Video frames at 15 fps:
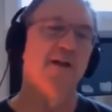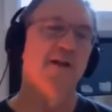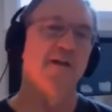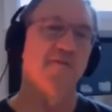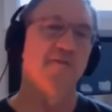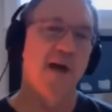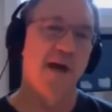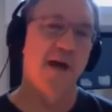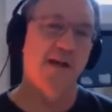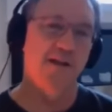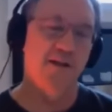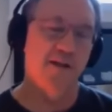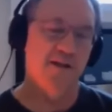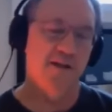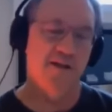You make
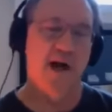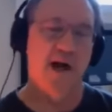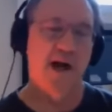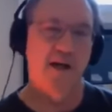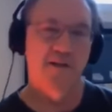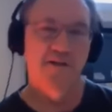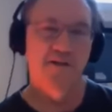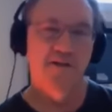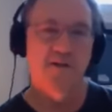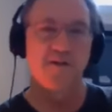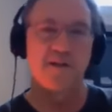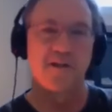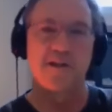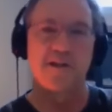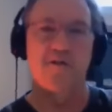2 to
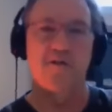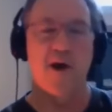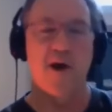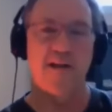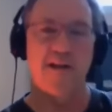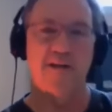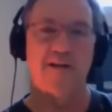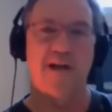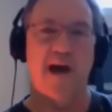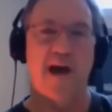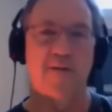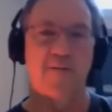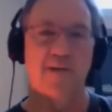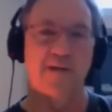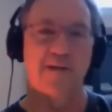the 20th
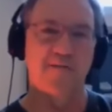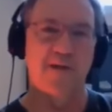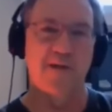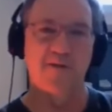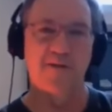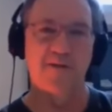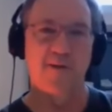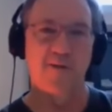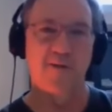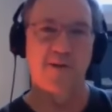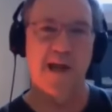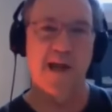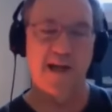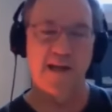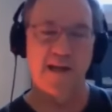copies, whatever number
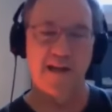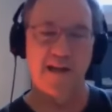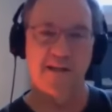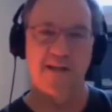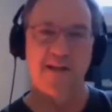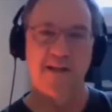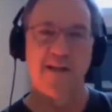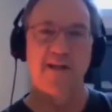that is,